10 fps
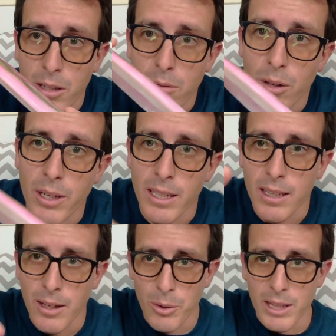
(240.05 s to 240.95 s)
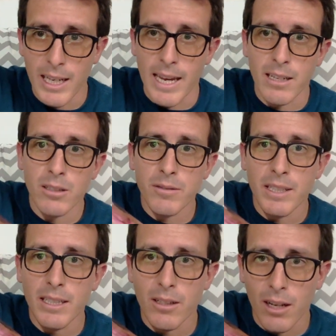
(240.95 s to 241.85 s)
throwing with the angle of the
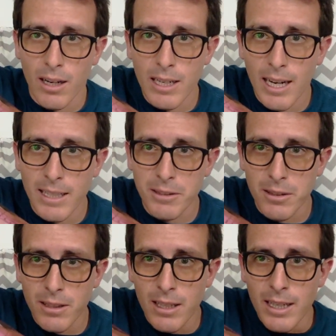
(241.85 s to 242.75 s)
hill on hyzer,